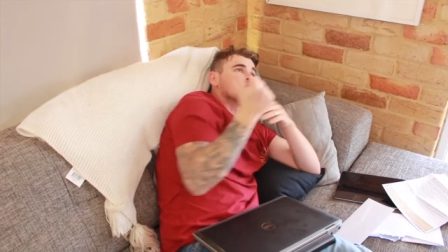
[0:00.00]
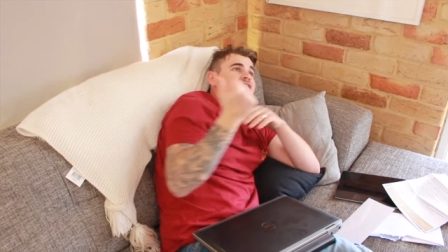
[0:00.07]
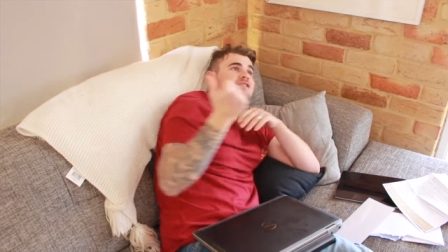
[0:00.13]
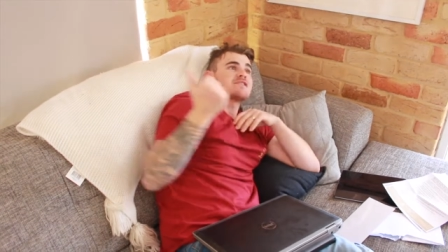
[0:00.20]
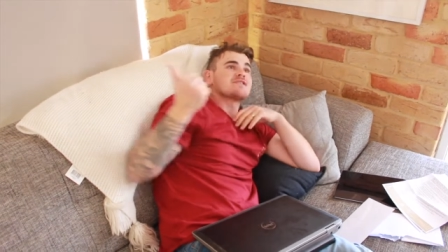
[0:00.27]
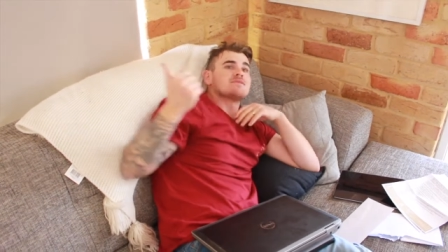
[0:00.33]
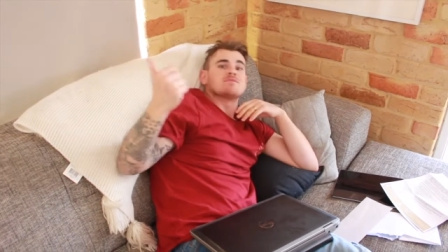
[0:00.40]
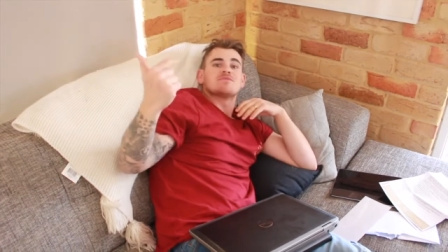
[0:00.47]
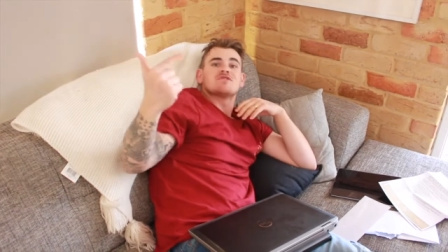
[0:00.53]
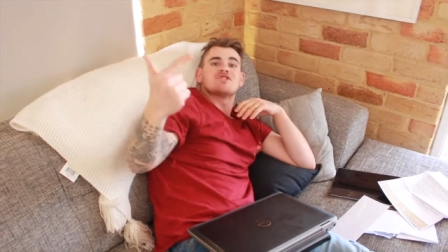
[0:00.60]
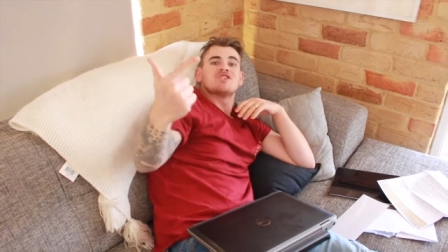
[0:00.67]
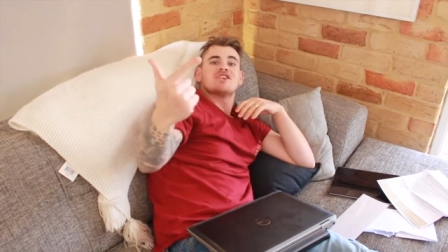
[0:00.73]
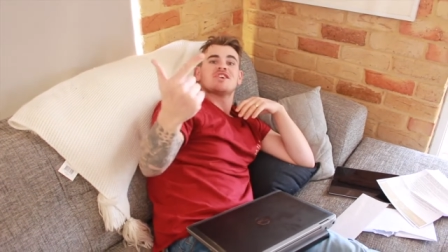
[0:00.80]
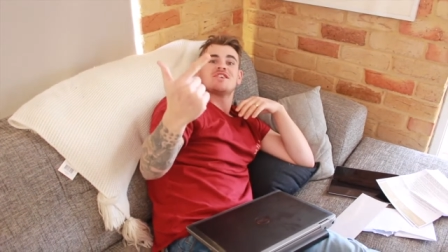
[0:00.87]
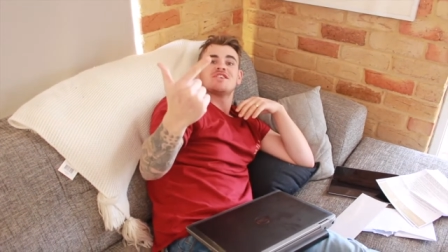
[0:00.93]
some
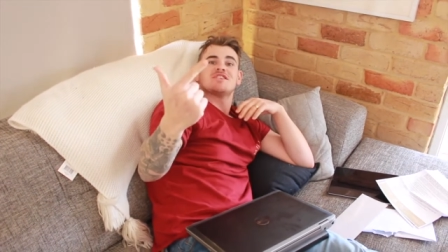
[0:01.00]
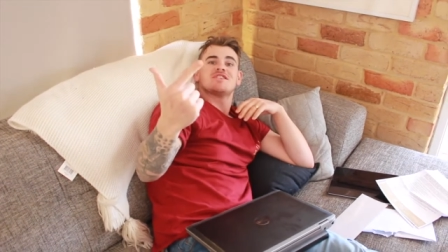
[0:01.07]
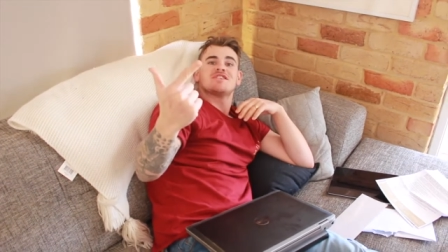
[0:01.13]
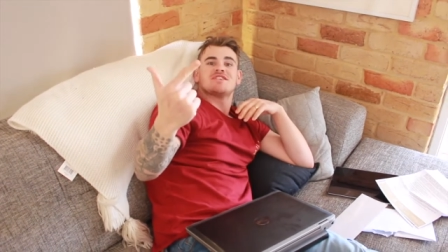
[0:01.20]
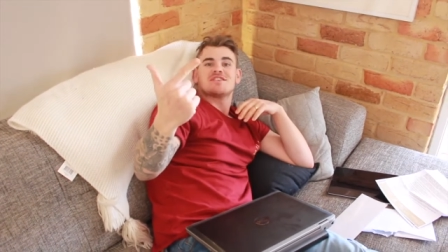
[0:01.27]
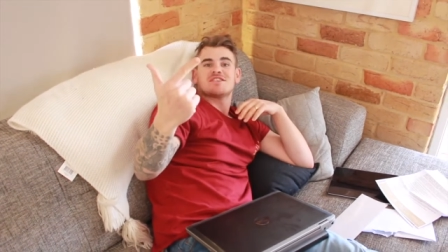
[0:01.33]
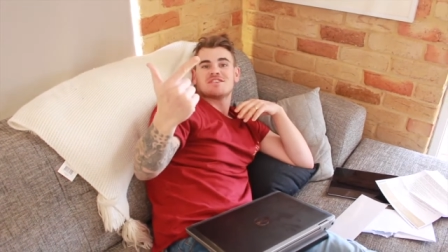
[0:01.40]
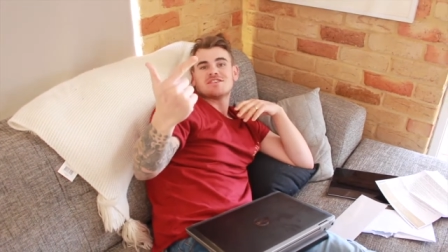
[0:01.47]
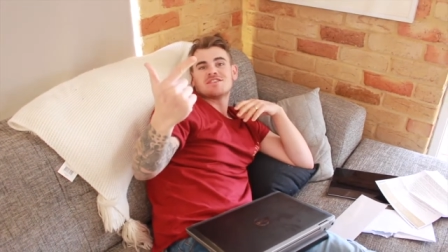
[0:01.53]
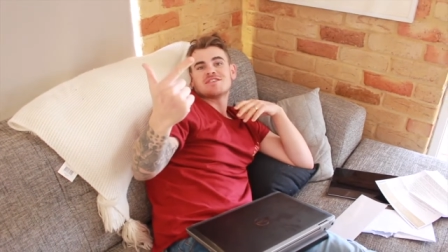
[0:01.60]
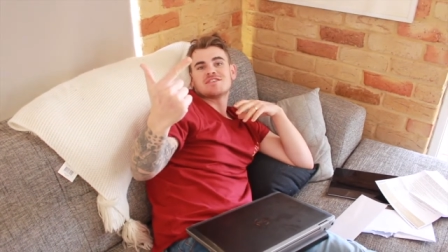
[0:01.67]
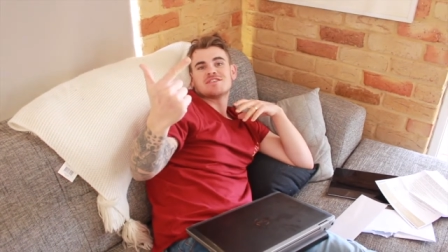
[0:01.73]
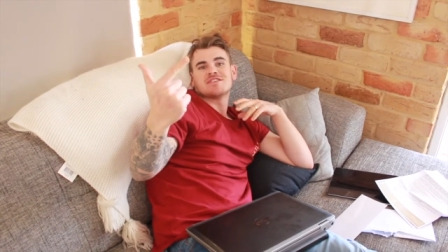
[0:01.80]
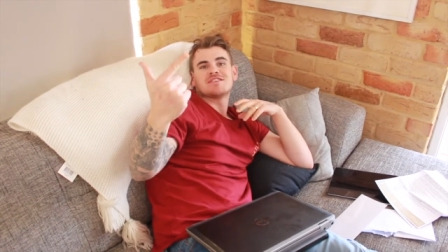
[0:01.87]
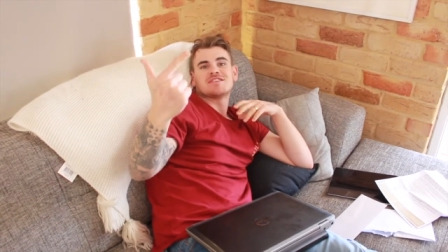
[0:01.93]
chicken,
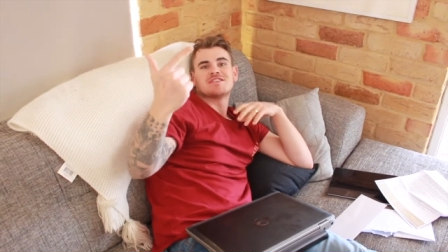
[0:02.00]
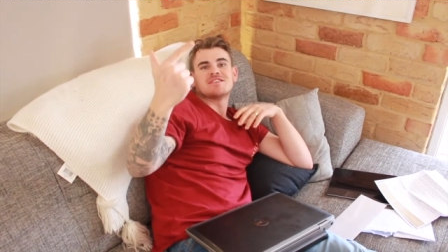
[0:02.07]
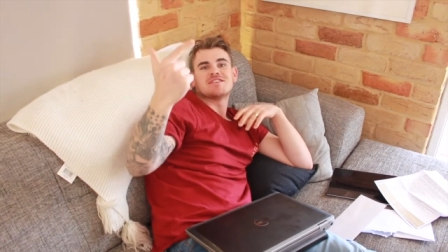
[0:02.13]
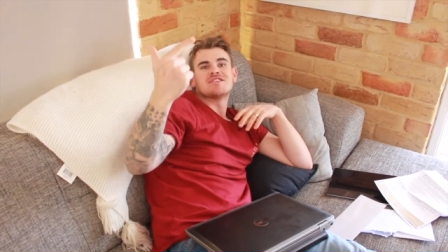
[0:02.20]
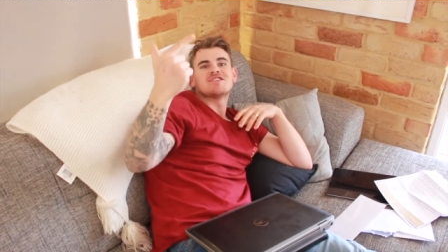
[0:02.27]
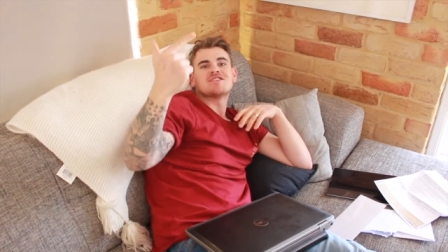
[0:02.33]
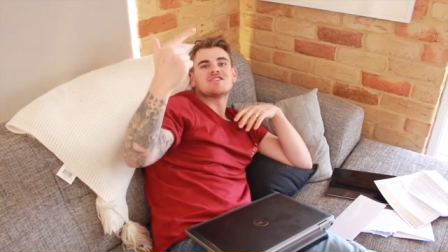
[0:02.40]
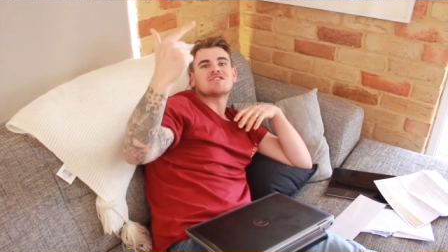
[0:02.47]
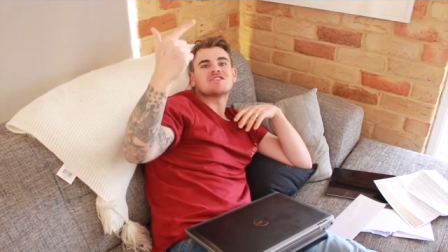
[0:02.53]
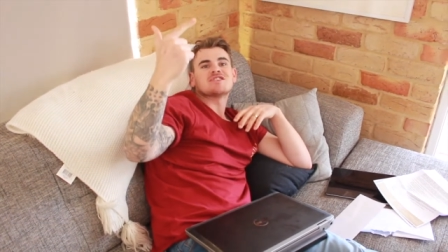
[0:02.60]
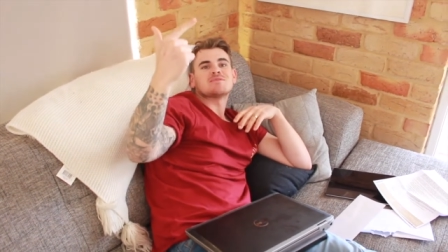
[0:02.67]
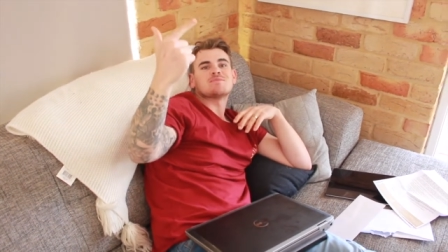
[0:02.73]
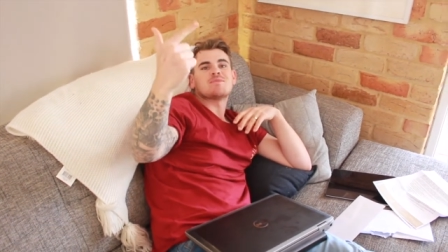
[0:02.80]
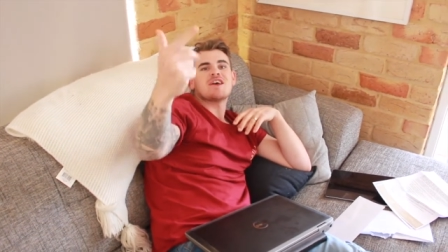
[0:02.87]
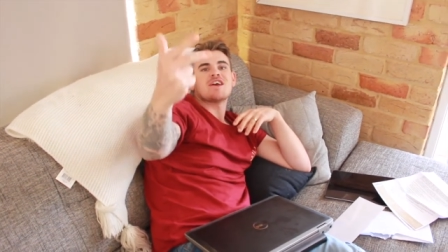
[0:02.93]

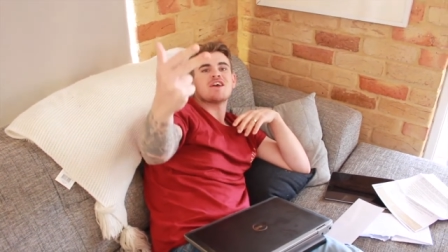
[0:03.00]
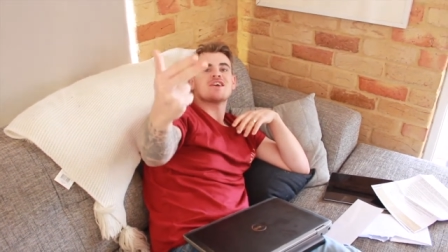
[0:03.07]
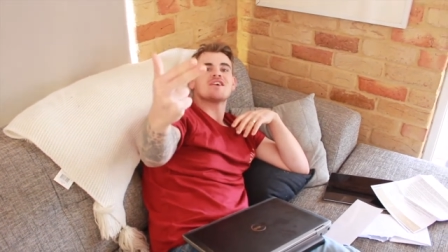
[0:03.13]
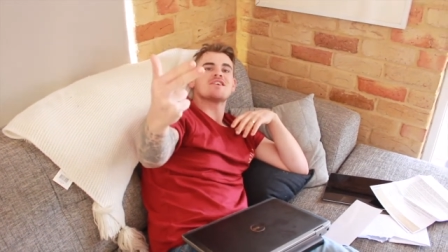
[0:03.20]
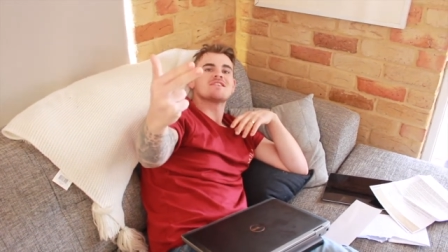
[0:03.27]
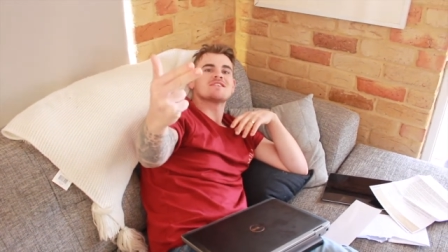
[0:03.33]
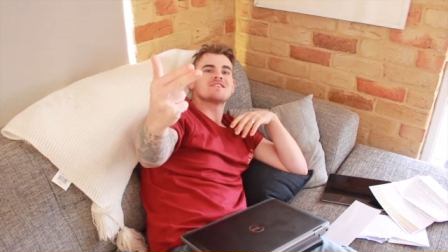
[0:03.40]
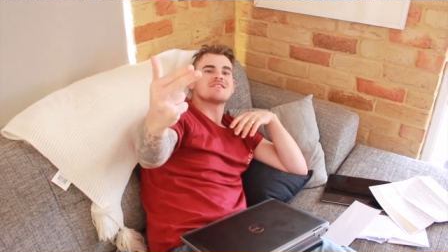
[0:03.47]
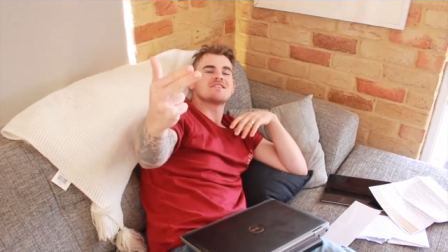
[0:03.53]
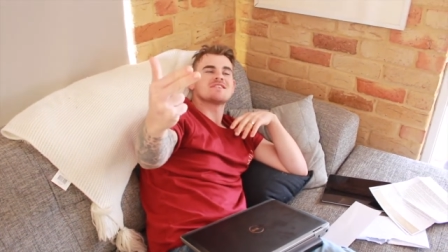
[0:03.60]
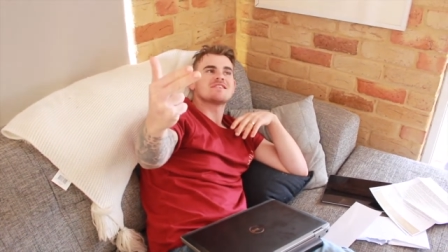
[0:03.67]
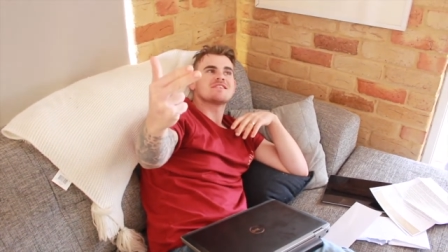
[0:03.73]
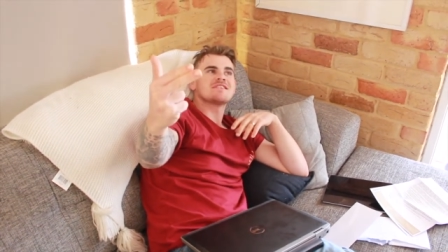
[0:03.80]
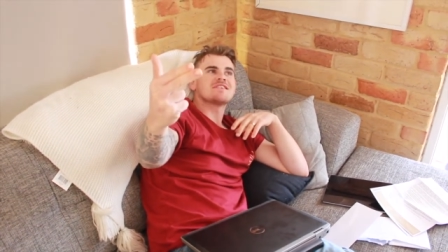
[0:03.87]
some eggs,